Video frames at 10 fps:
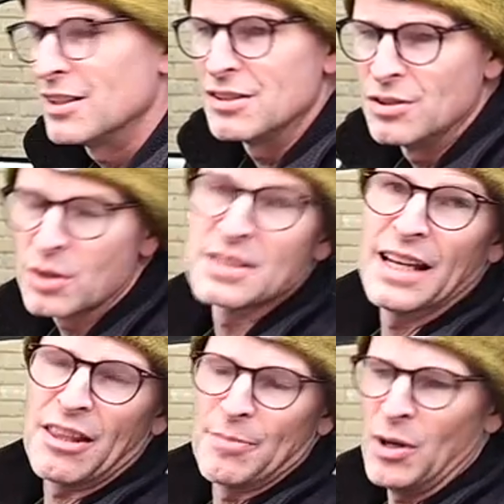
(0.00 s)
knocked it
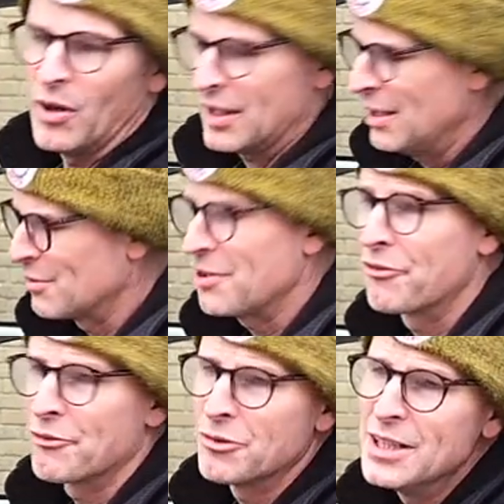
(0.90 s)
out of the park. It was a
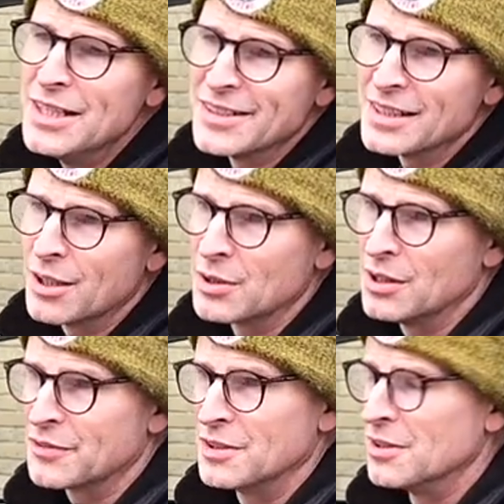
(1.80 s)
freezing cold
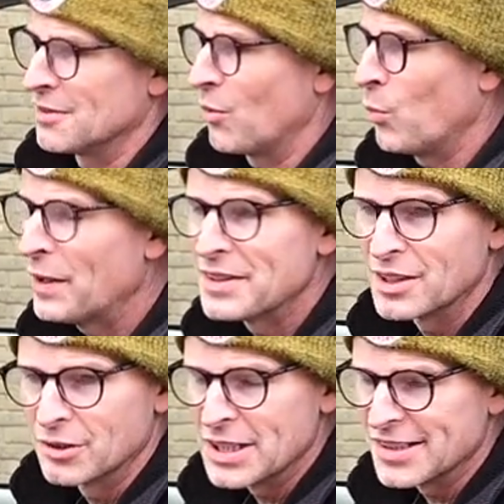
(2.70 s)
afternoon. It's like 1
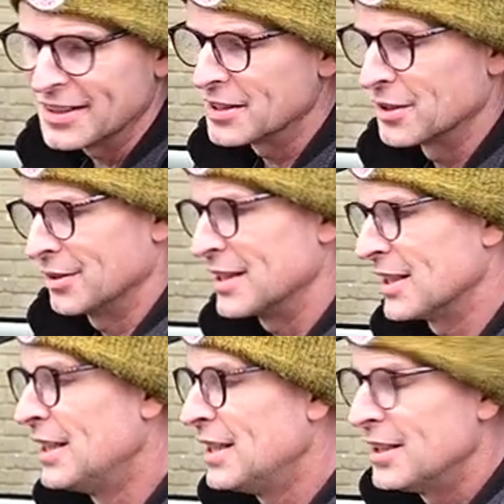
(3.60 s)
degree centigrade.
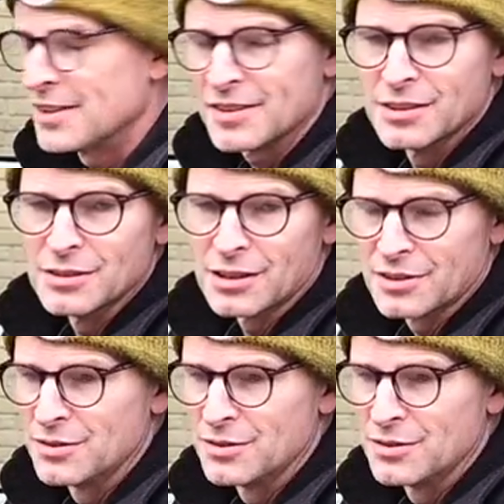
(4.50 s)
So I